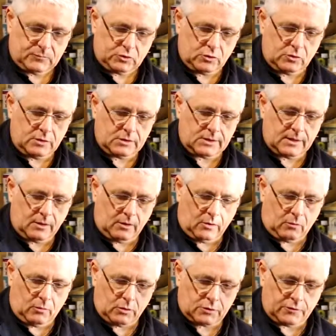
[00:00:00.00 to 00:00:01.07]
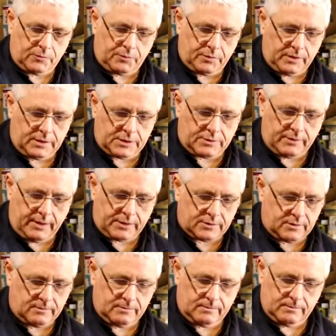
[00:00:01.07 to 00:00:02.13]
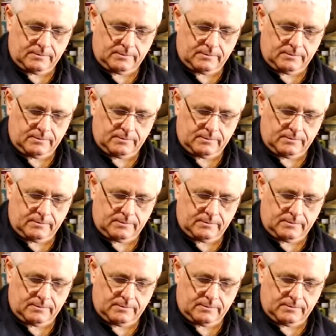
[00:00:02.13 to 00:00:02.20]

Doesn't take long once you've pre-stretched them.